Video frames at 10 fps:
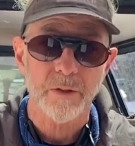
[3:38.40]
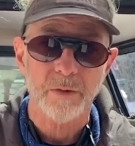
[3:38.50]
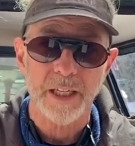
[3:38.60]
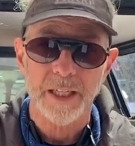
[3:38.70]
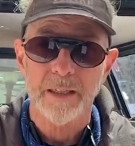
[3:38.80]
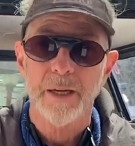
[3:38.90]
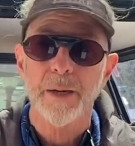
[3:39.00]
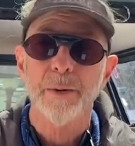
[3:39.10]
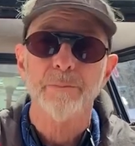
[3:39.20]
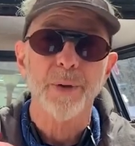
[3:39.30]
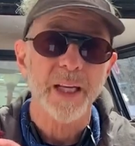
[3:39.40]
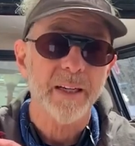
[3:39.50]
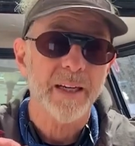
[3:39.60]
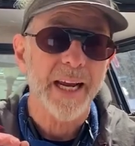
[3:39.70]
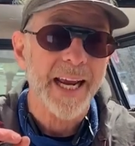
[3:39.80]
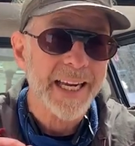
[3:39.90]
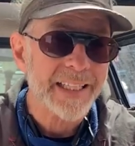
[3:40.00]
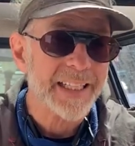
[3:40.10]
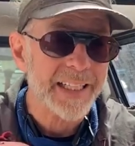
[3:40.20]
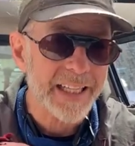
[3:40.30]
okay? But
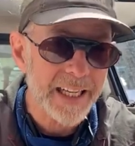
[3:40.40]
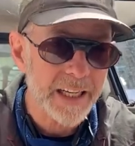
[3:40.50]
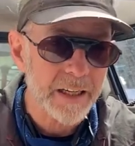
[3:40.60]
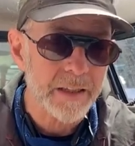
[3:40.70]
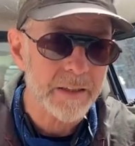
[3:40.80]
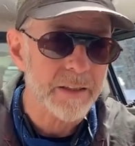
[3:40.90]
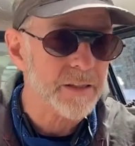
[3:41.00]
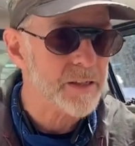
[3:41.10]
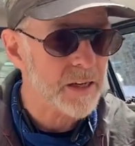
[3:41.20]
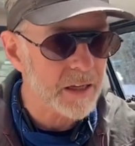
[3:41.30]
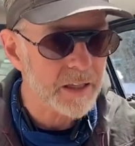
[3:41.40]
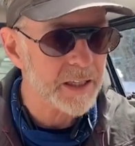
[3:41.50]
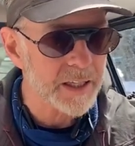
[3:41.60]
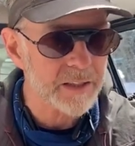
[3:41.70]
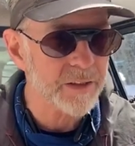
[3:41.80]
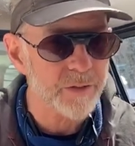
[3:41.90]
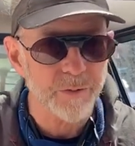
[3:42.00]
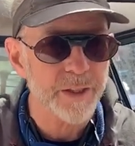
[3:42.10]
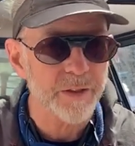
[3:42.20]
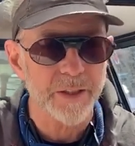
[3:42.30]
NTN does not connect at the
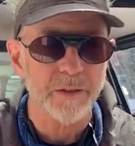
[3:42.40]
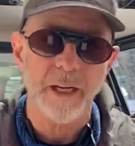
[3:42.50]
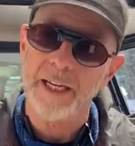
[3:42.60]
real heel.